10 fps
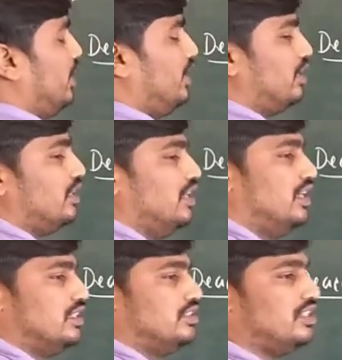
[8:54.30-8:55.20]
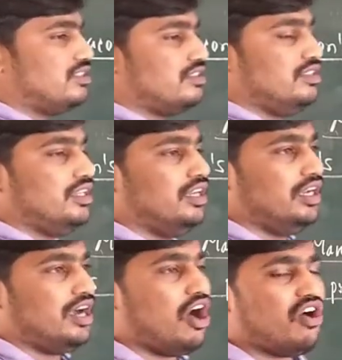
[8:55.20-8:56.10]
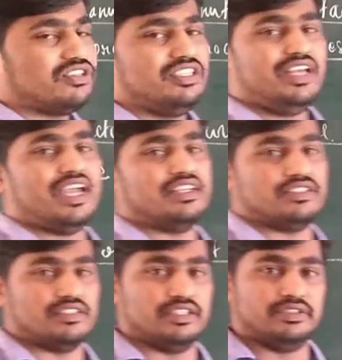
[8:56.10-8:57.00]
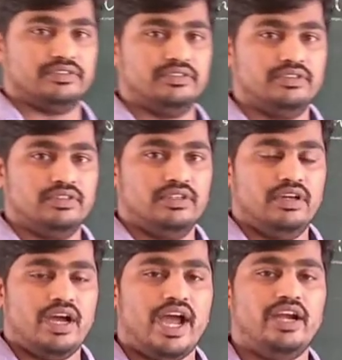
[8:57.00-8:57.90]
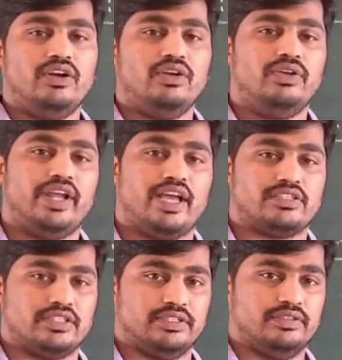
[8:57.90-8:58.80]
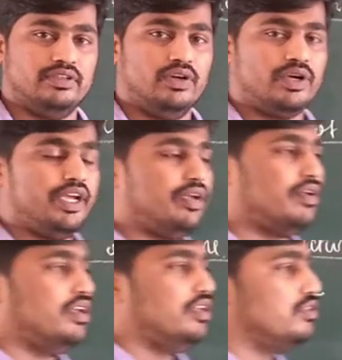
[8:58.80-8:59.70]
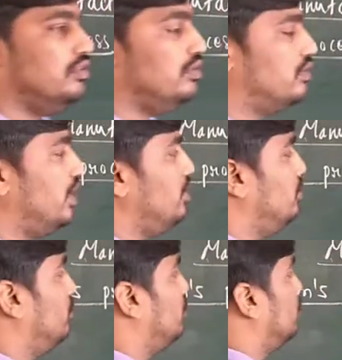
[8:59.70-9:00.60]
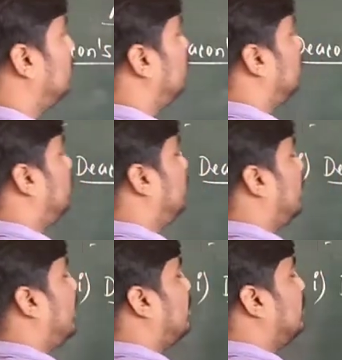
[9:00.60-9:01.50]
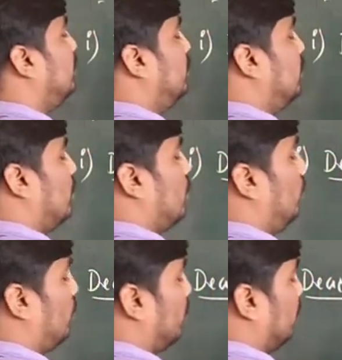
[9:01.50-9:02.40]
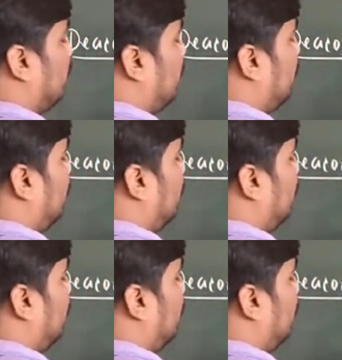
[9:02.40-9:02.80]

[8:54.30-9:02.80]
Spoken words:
Here just oxidize the hydrochloric acid. Okay, so then we get the chlorine.